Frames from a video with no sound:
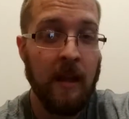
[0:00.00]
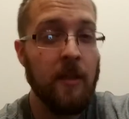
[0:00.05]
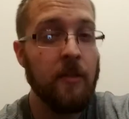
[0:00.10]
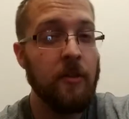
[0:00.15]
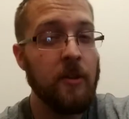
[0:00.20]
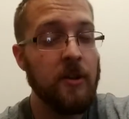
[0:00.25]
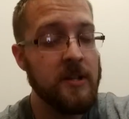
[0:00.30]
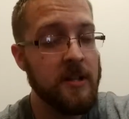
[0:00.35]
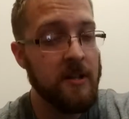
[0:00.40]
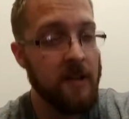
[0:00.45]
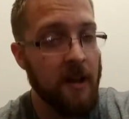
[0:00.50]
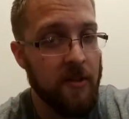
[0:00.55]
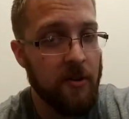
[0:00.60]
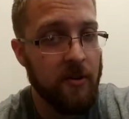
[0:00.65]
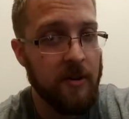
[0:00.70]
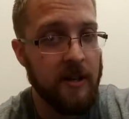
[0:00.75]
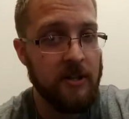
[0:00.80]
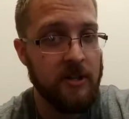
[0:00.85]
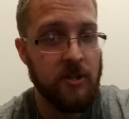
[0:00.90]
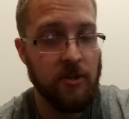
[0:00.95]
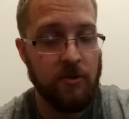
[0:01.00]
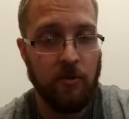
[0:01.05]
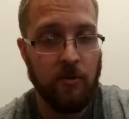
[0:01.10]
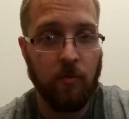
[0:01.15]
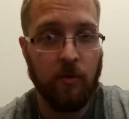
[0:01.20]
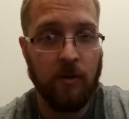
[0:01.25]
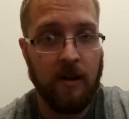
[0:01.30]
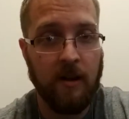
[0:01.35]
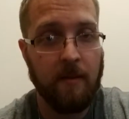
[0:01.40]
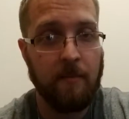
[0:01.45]
There's another issue to
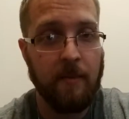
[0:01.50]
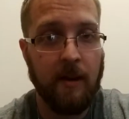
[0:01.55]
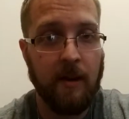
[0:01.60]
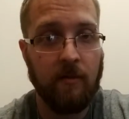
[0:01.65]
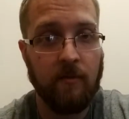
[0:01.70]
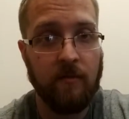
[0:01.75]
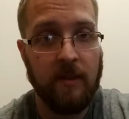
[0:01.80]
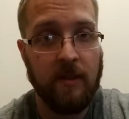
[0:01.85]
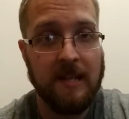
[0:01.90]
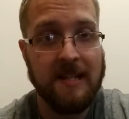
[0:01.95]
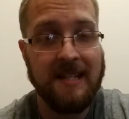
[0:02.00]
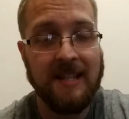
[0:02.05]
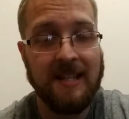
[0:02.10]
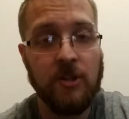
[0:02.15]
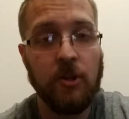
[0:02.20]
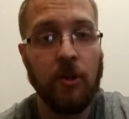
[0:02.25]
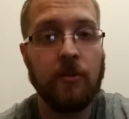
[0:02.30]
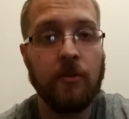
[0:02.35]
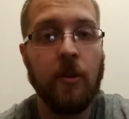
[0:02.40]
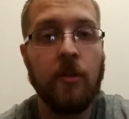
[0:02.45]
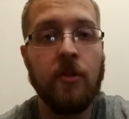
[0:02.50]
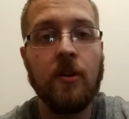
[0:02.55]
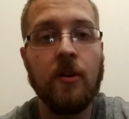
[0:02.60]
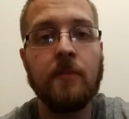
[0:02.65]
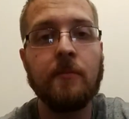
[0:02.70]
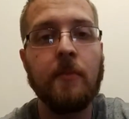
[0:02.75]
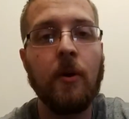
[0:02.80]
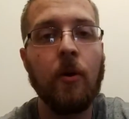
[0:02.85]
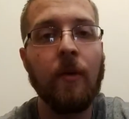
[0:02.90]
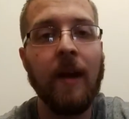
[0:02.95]
worry about with this. It's called the
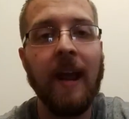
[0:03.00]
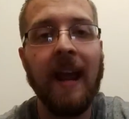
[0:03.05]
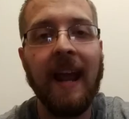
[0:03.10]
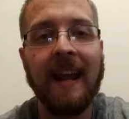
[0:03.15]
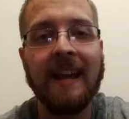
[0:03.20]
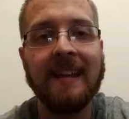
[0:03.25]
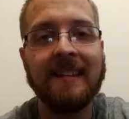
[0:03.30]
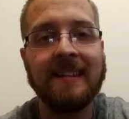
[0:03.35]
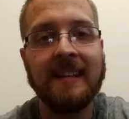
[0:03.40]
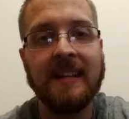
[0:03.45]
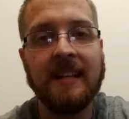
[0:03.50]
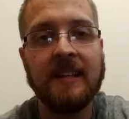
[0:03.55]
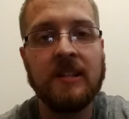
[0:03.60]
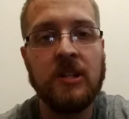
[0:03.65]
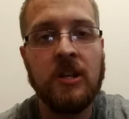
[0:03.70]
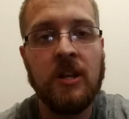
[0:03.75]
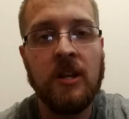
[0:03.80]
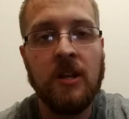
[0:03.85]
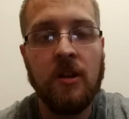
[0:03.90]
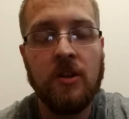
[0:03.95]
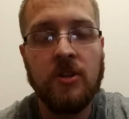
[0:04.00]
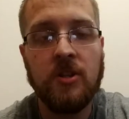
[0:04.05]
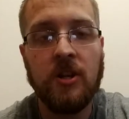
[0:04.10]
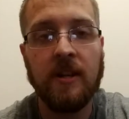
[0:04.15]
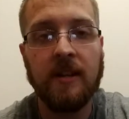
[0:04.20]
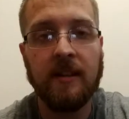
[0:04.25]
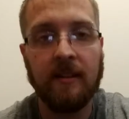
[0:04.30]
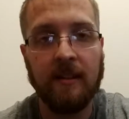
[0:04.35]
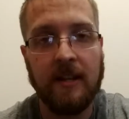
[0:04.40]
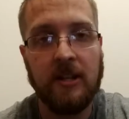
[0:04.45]
thermohaline
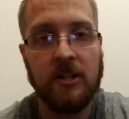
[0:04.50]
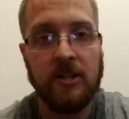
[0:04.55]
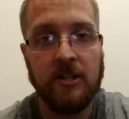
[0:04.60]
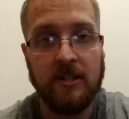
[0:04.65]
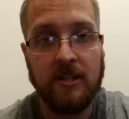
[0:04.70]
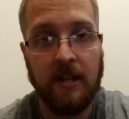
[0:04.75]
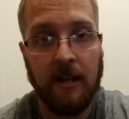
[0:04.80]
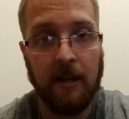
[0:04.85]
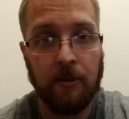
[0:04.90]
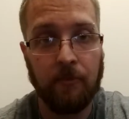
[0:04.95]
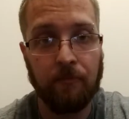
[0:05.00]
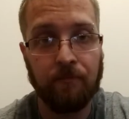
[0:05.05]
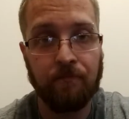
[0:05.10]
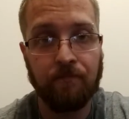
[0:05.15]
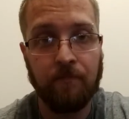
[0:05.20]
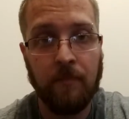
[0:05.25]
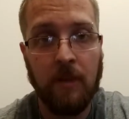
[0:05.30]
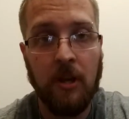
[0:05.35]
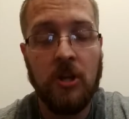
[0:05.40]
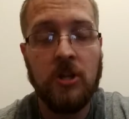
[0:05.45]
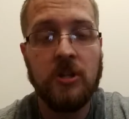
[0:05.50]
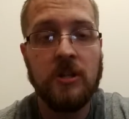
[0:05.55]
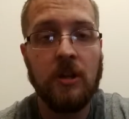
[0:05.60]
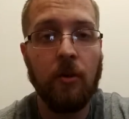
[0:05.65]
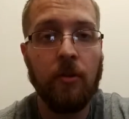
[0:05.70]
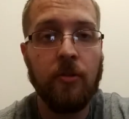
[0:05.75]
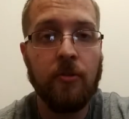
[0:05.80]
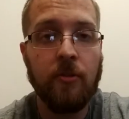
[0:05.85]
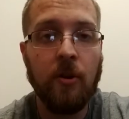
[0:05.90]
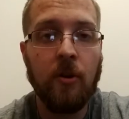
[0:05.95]
circulation cycle. So
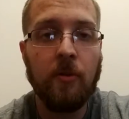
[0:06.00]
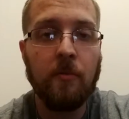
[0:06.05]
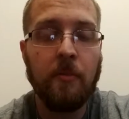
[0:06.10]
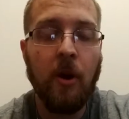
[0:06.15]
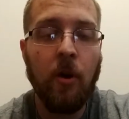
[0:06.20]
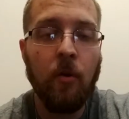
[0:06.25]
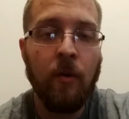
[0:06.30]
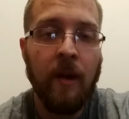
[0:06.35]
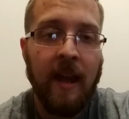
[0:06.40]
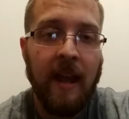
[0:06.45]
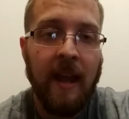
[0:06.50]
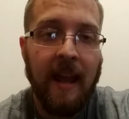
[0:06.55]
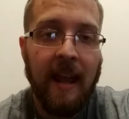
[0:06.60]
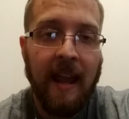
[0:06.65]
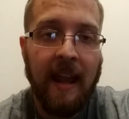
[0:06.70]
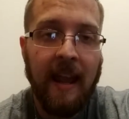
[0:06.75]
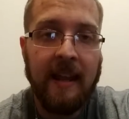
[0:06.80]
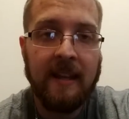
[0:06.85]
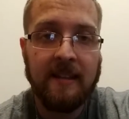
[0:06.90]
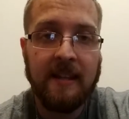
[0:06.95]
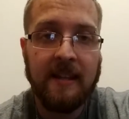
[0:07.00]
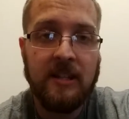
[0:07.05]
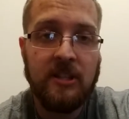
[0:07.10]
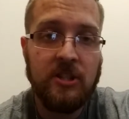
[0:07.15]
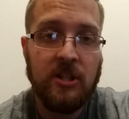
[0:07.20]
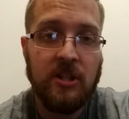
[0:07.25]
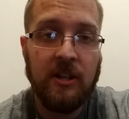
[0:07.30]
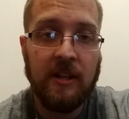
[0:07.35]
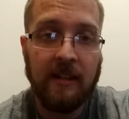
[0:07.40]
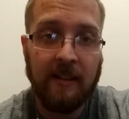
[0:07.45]
thermohaline
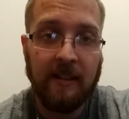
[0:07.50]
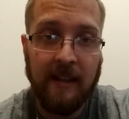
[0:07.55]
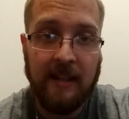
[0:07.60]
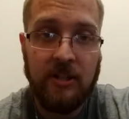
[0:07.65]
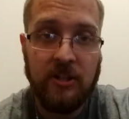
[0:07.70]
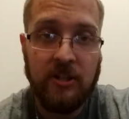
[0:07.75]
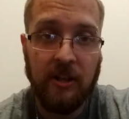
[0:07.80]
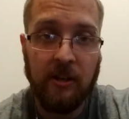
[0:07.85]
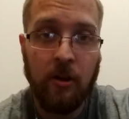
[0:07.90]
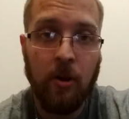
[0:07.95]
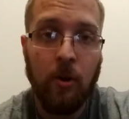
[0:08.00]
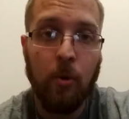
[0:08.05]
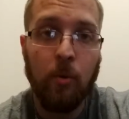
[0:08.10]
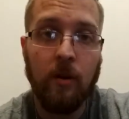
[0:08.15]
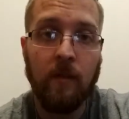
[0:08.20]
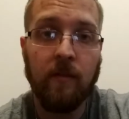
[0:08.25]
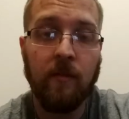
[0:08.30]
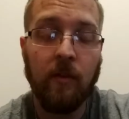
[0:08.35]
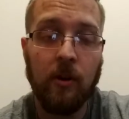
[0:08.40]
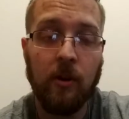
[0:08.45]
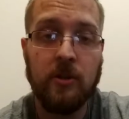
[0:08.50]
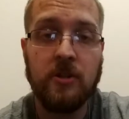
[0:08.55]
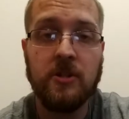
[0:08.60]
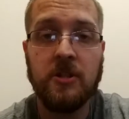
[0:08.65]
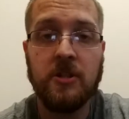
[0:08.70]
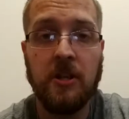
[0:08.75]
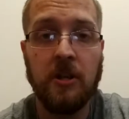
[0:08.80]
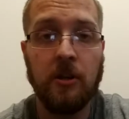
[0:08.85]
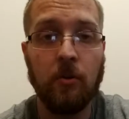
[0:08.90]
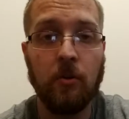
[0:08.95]
circulation refers
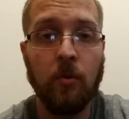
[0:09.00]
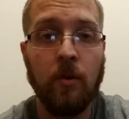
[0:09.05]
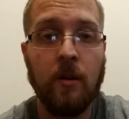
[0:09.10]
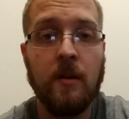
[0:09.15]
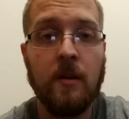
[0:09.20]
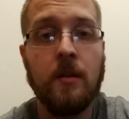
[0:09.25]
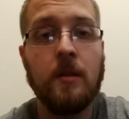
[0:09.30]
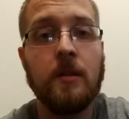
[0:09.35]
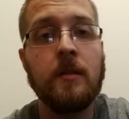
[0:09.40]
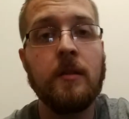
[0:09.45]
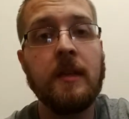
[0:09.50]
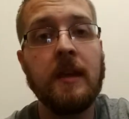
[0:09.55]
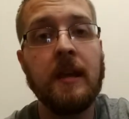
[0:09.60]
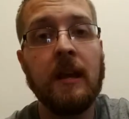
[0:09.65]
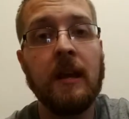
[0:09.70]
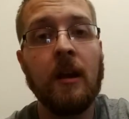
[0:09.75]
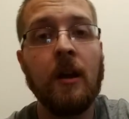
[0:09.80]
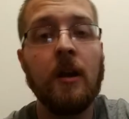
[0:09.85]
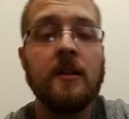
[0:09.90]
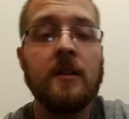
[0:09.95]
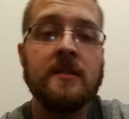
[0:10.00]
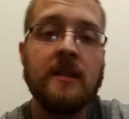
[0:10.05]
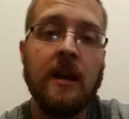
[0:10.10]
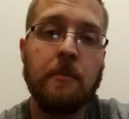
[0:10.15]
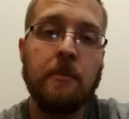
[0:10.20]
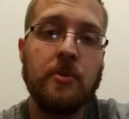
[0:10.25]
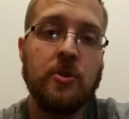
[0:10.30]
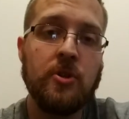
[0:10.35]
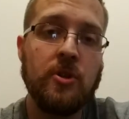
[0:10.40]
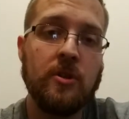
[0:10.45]
to the
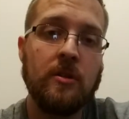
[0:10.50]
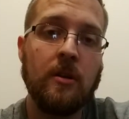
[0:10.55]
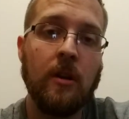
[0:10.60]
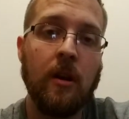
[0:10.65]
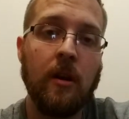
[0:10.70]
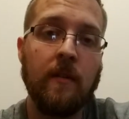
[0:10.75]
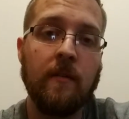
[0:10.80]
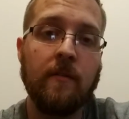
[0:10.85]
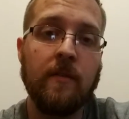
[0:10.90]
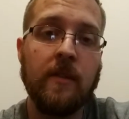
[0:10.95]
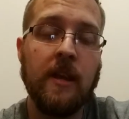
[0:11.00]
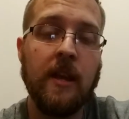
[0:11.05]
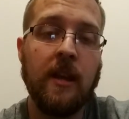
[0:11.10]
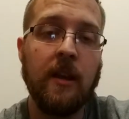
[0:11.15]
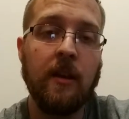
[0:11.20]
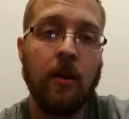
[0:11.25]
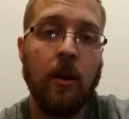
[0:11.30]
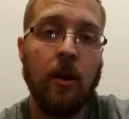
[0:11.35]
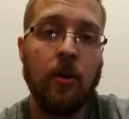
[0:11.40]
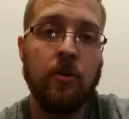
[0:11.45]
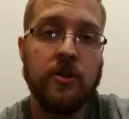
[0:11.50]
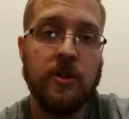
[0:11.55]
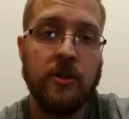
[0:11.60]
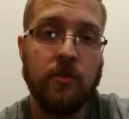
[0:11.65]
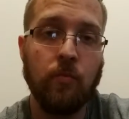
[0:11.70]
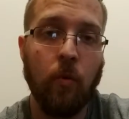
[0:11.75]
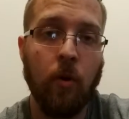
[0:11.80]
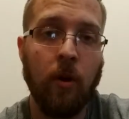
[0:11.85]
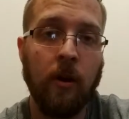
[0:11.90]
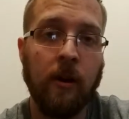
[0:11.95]
temperature of the
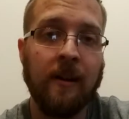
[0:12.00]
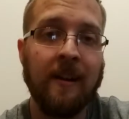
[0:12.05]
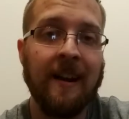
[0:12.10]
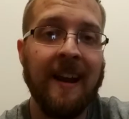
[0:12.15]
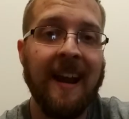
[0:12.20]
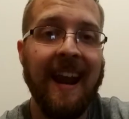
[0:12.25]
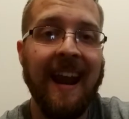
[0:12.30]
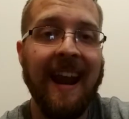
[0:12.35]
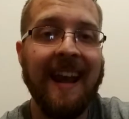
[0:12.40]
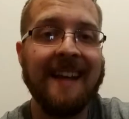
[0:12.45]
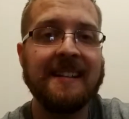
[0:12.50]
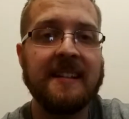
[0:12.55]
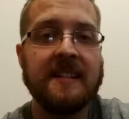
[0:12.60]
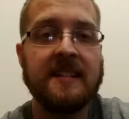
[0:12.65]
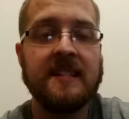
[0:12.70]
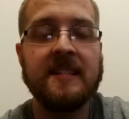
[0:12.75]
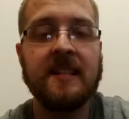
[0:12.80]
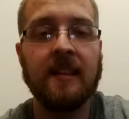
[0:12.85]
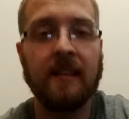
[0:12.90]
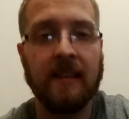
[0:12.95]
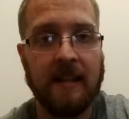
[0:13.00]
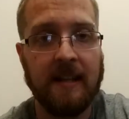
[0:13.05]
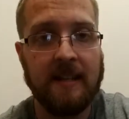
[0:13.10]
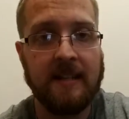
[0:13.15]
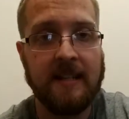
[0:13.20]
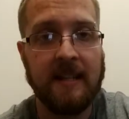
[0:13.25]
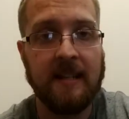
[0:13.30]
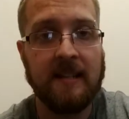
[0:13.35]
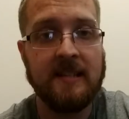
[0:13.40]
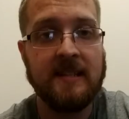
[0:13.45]
ocean water and its
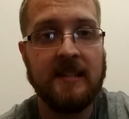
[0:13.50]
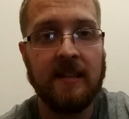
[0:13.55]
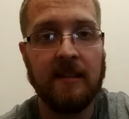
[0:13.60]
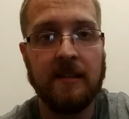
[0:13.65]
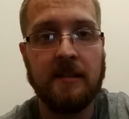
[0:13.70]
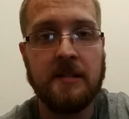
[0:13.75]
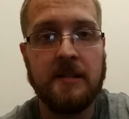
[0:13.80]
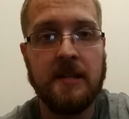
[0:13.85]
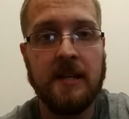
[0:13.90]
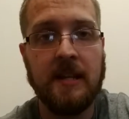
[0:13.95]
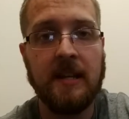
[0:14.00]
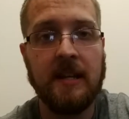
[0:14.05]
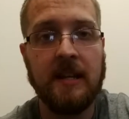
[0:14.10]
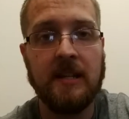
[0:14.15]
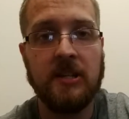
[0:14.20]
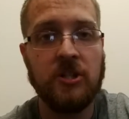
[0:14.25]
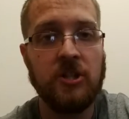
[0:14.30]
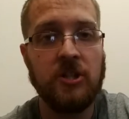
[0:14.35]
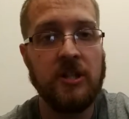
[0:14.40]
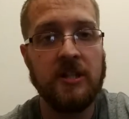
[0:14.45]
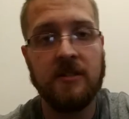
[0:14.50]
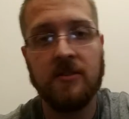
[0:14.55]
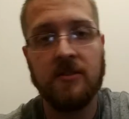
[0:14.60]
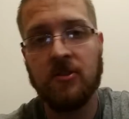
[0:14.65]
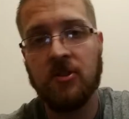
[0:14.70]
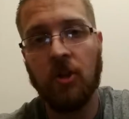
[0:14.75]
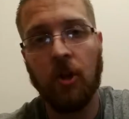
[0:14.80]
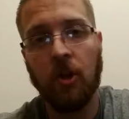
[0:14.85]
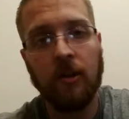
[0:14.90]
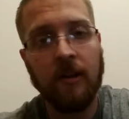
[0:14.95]
salinity. Salinity is just
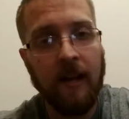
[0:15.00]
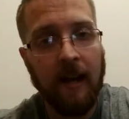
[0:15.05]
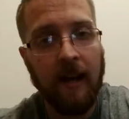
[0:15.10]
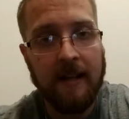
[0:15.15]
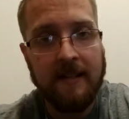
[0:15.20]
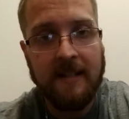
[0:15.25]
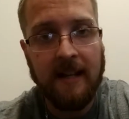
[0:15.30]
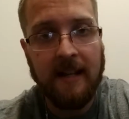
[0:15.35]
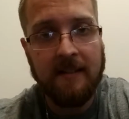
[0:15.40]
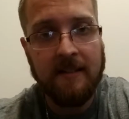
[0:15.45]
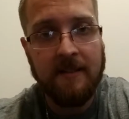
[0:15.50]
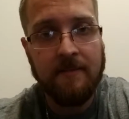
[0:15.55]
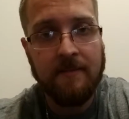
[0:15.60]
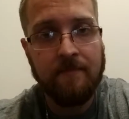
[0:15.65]
salt content.